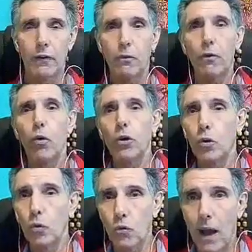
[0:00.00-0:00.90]
if we
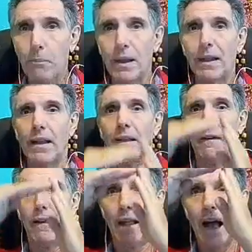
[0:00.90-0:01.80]
want to rapidly
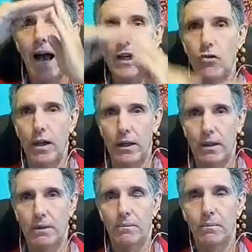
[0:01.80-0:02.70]
hydrate,